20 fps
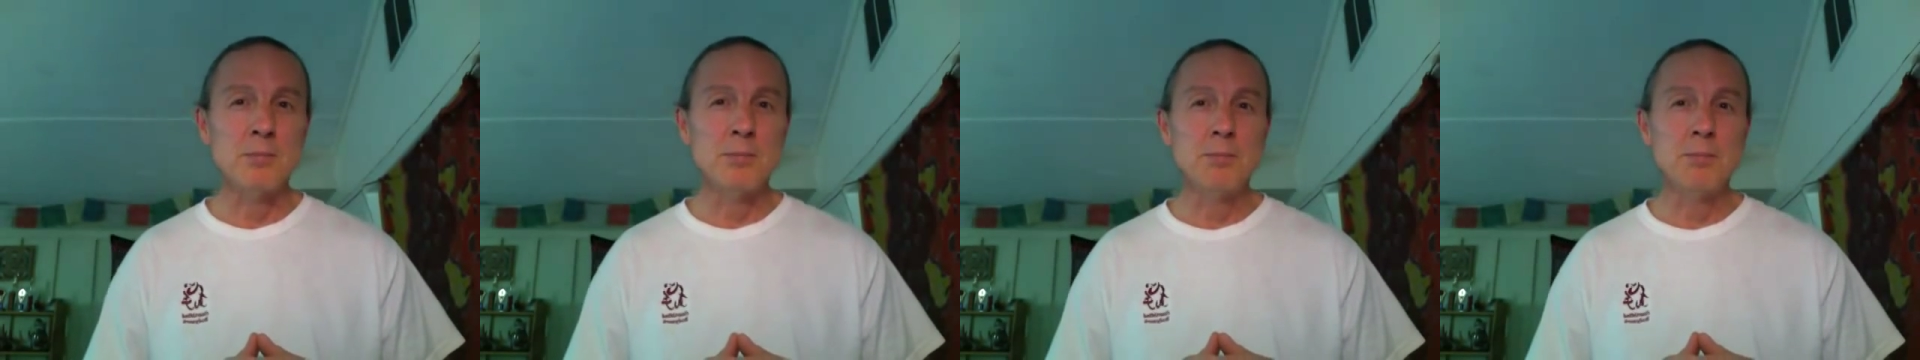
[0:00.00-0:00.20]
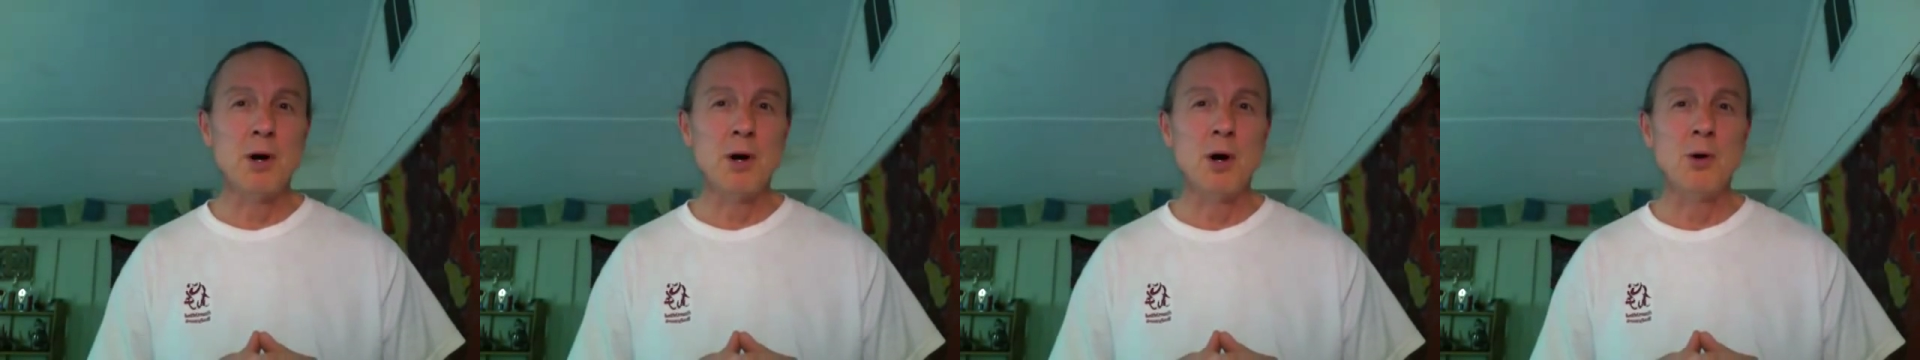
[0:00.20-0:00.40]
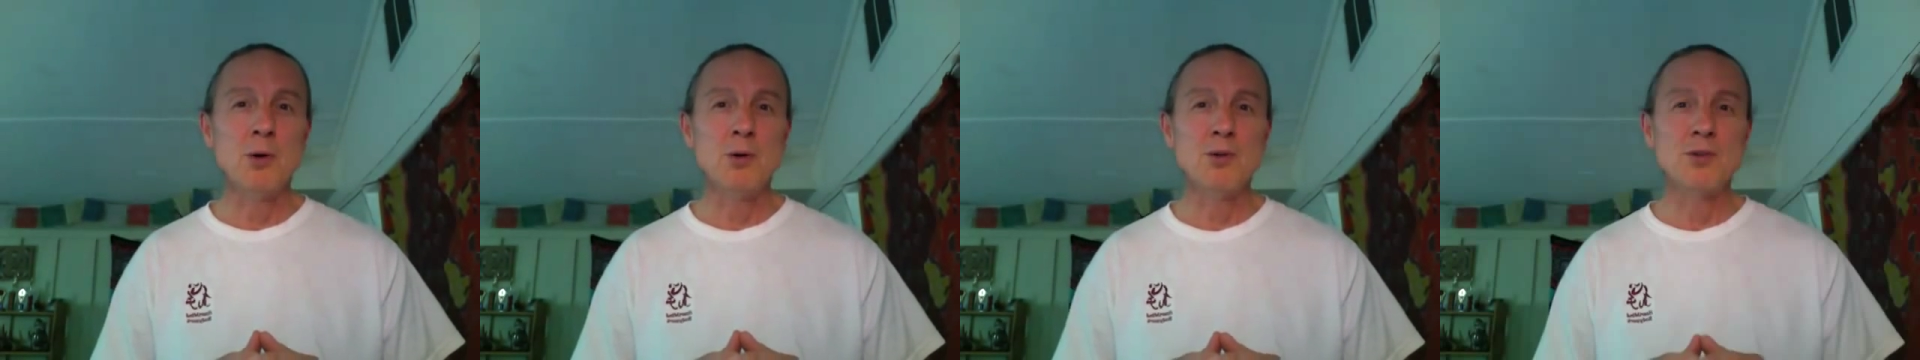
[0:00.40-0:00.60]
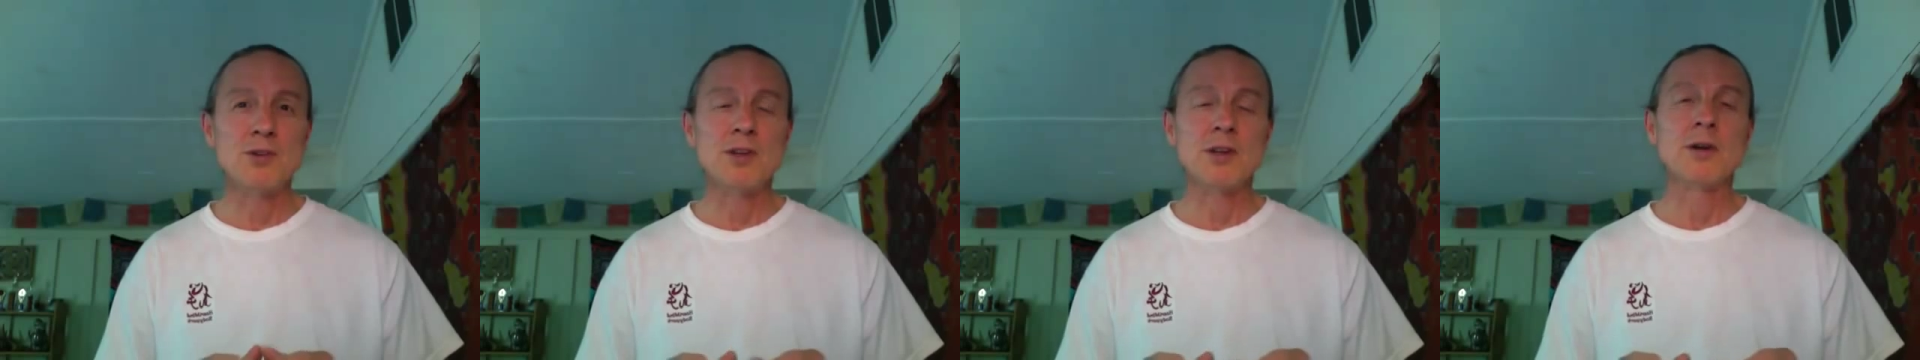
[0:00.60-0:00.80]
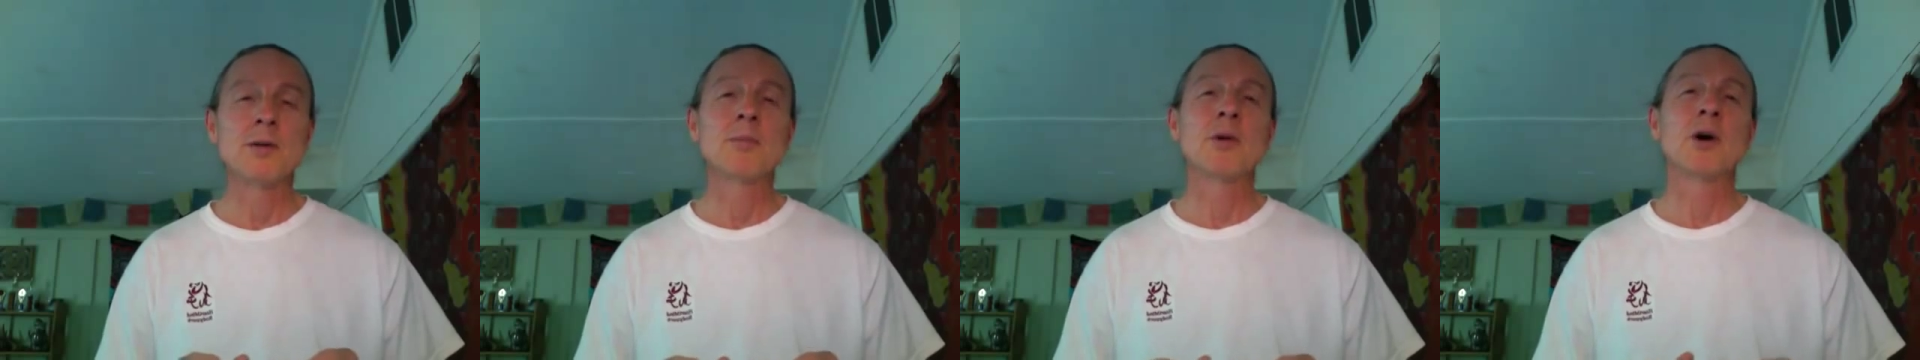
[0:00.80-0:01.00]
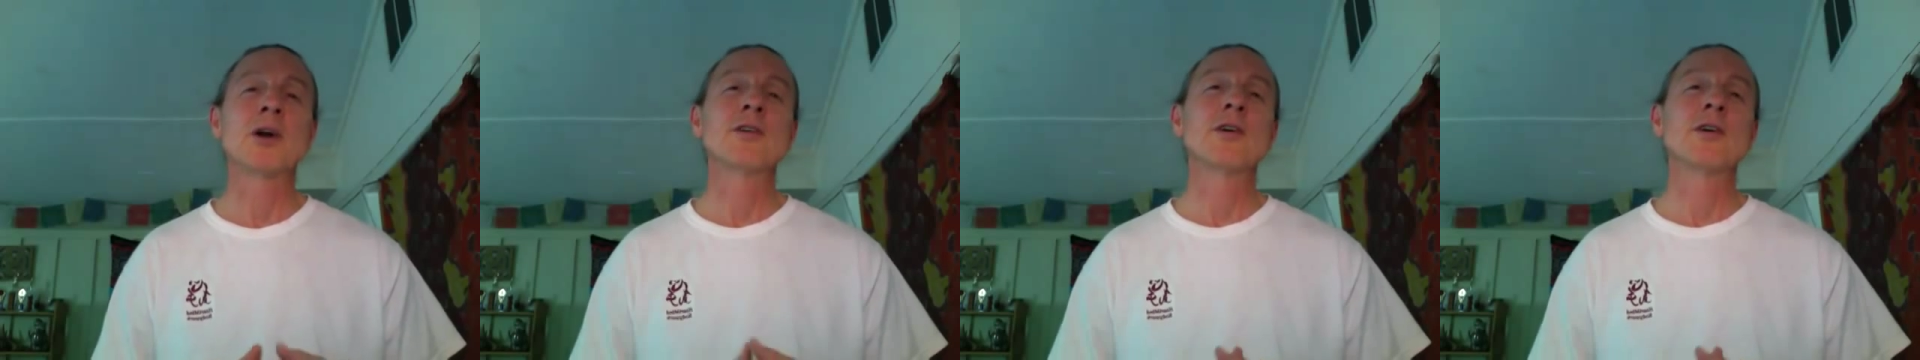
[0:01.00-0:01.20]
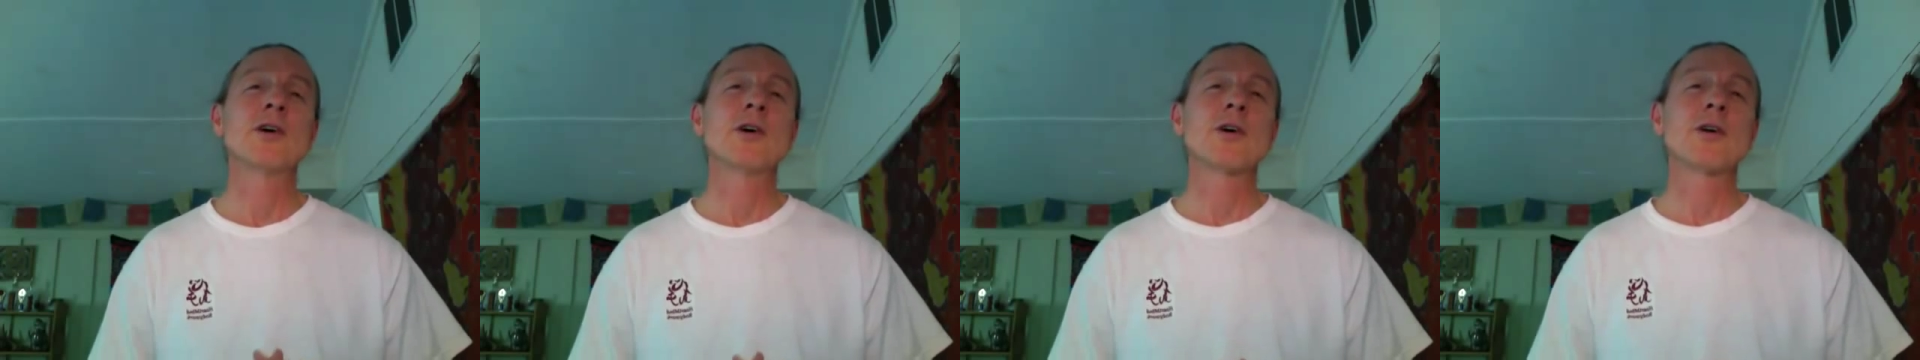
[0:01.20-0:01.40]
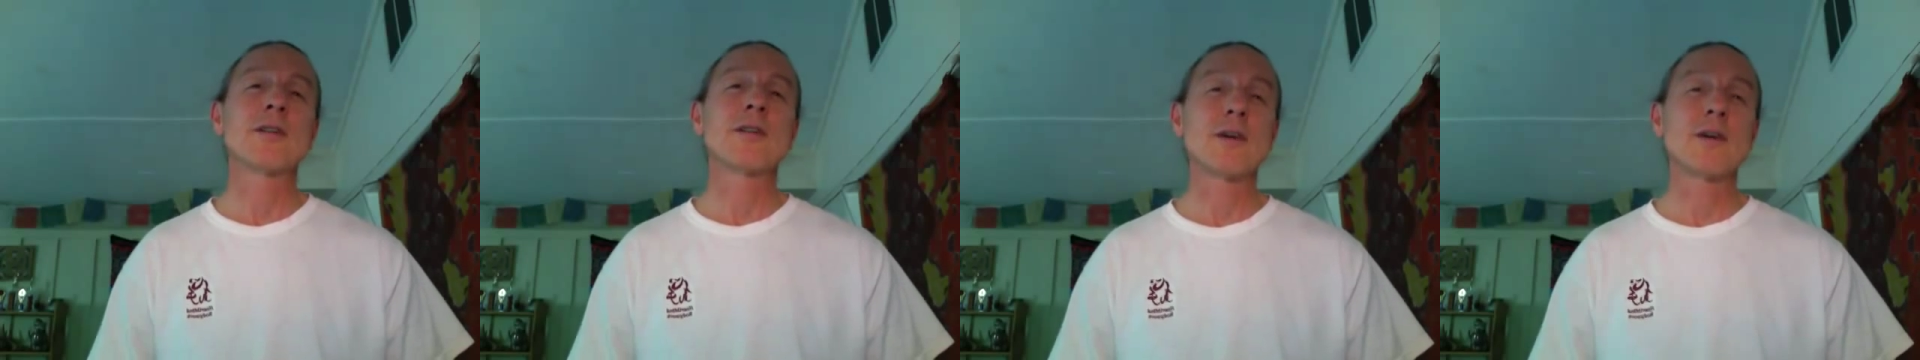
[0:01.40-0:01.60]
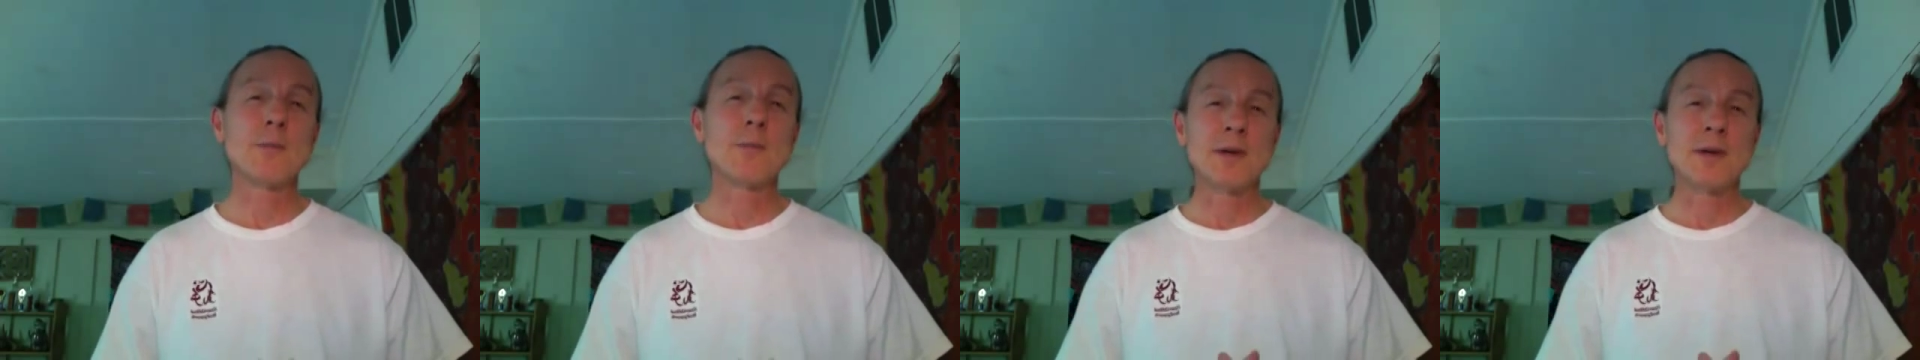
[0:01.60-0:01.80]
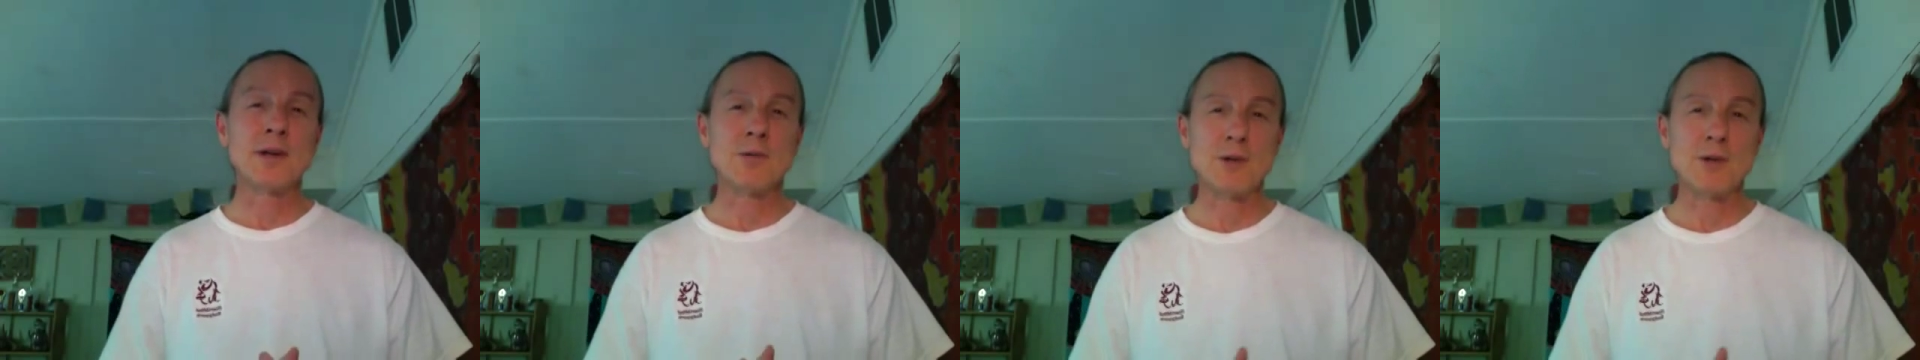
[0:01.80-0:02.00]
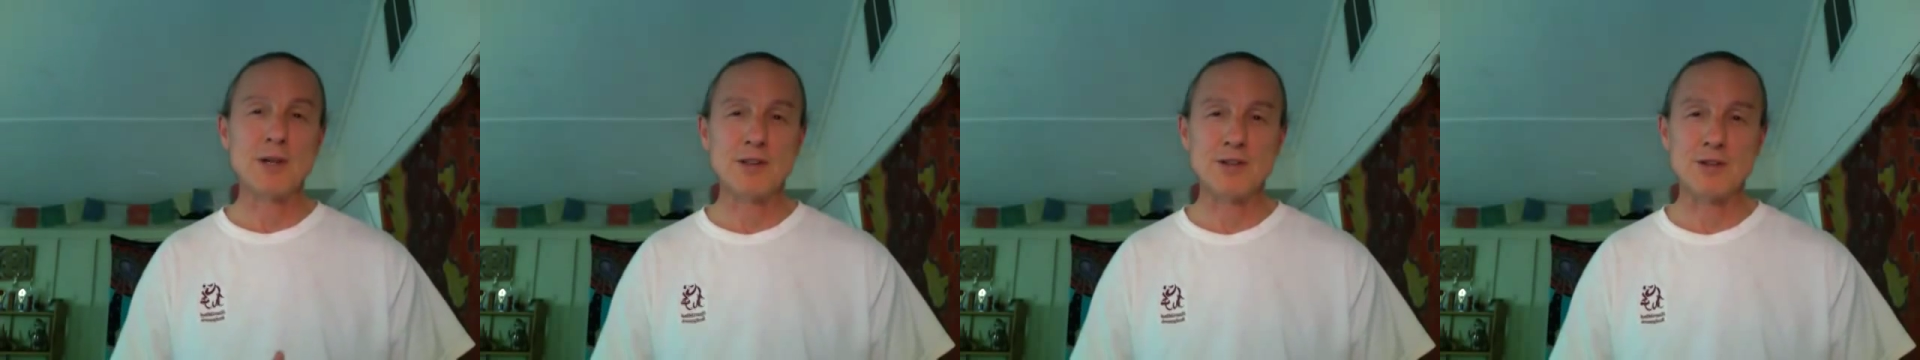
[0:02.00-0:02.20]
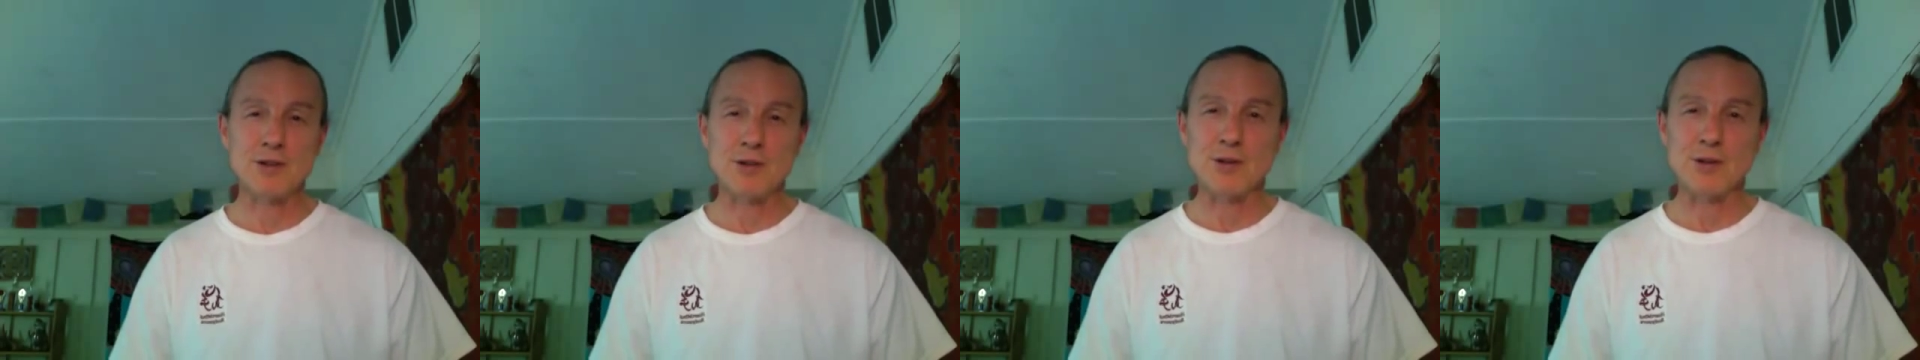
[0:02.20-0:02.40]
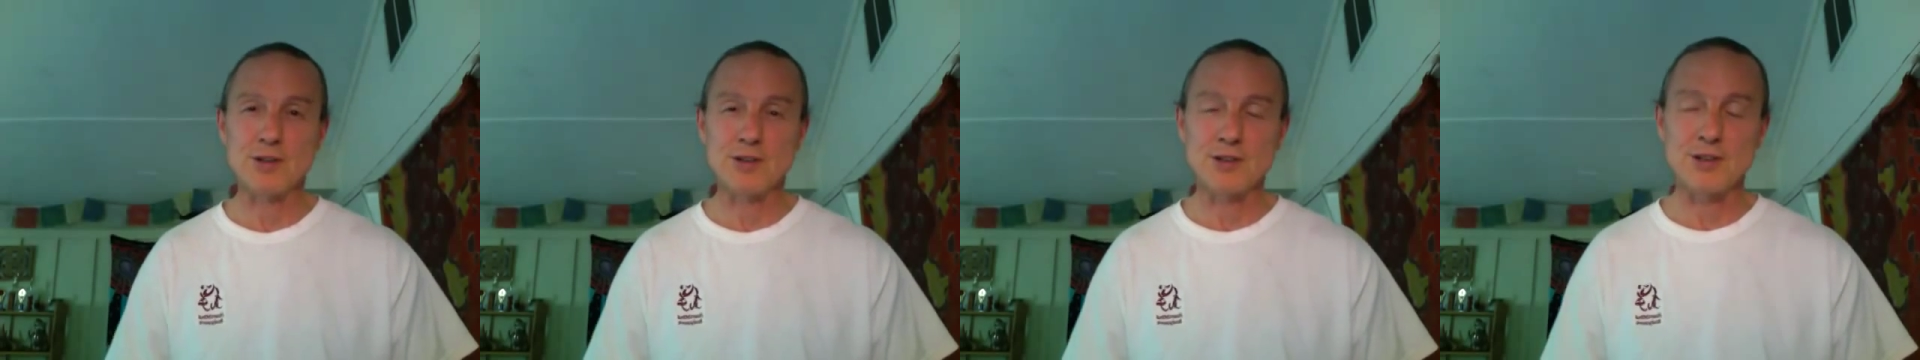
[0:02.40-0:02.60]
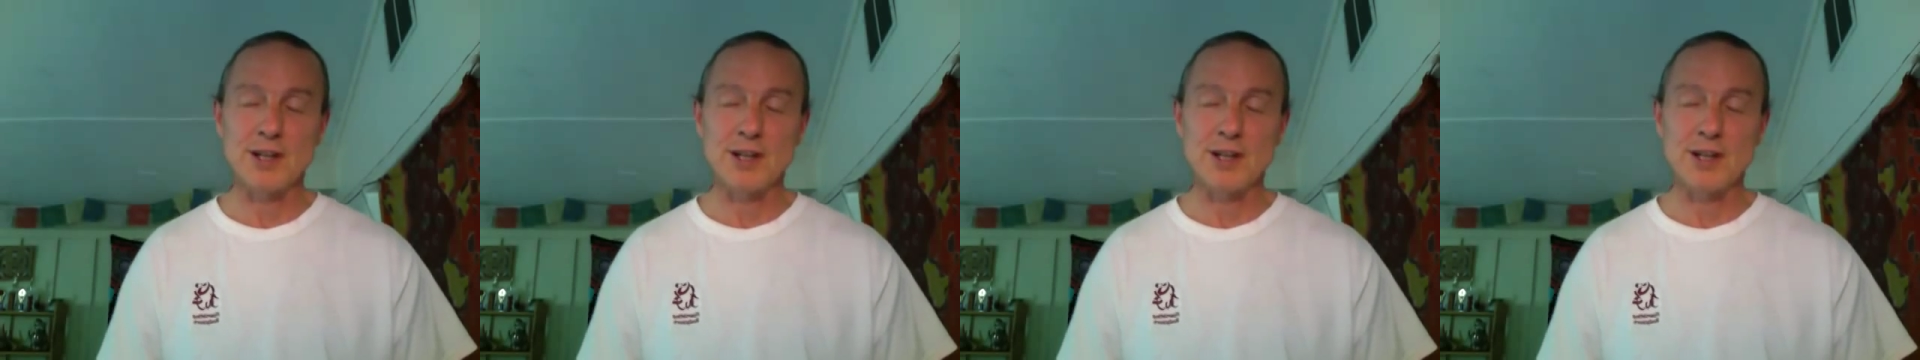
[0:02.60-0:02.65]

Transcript: Symposium on yoga therapy and research,